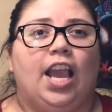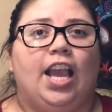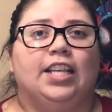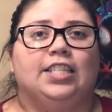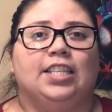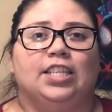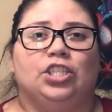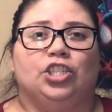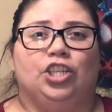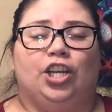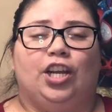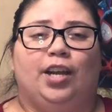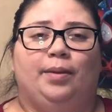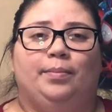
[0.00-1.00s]
His
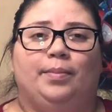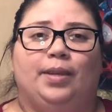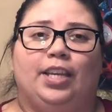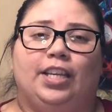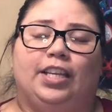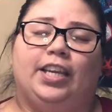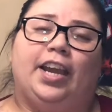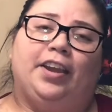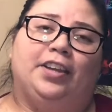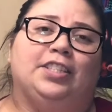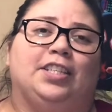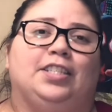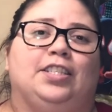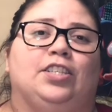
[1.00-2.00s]
sister he
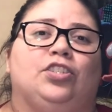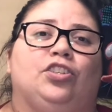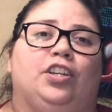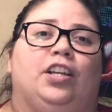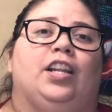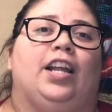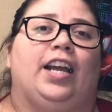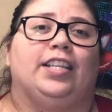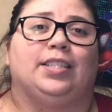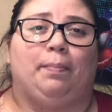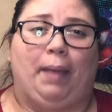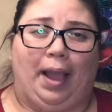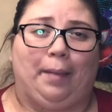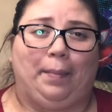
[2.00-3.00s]
carries his sister as
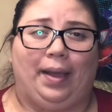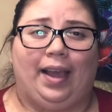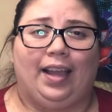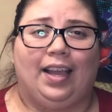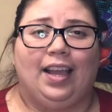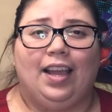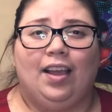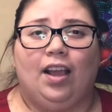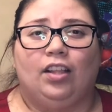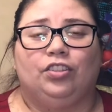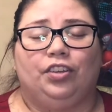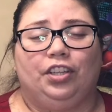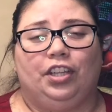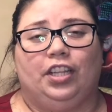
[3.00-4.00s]
a backpack
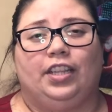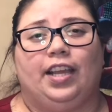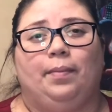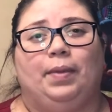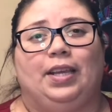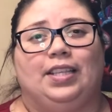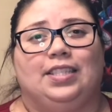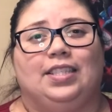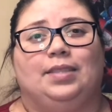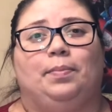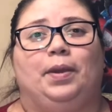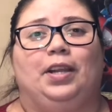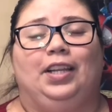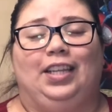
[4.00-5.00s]
during the day, because
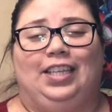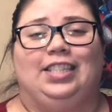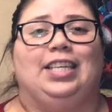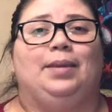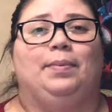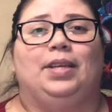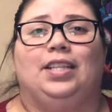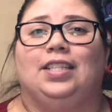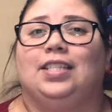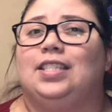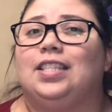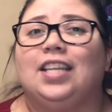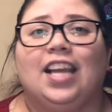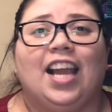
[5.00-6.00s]
apparently demons
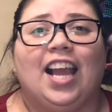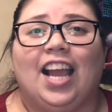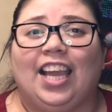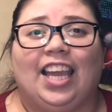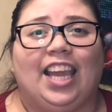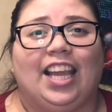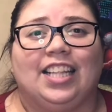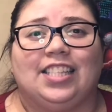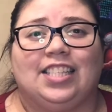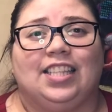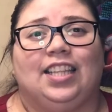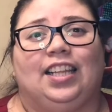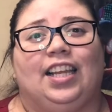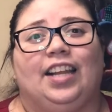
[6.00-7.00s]
can't
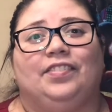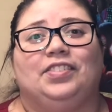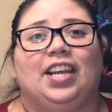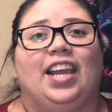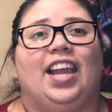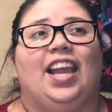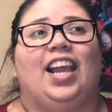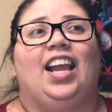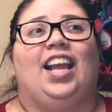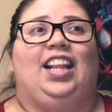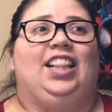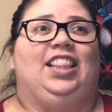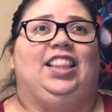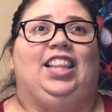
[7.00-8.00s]
see the light of day,
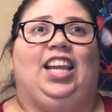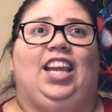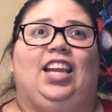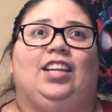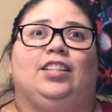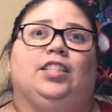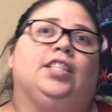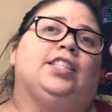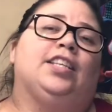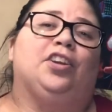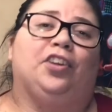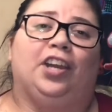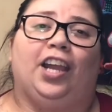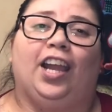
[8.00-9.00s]
they
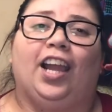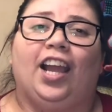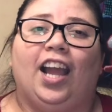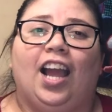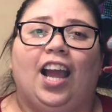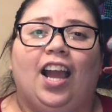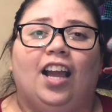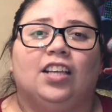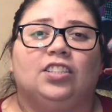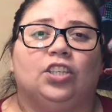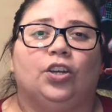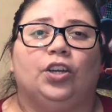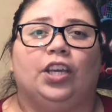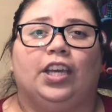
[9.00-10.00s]
disintegrate.
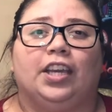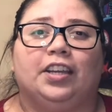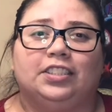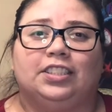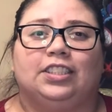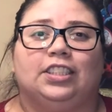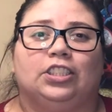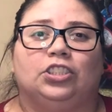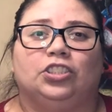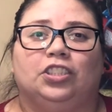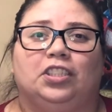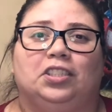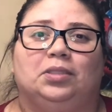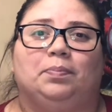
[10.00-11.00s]
So he carries his
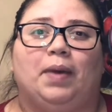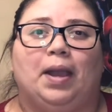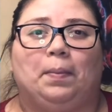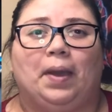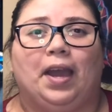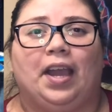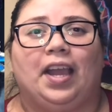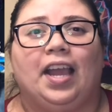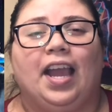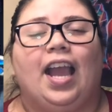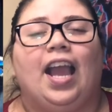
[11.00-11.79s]
sister in his backpack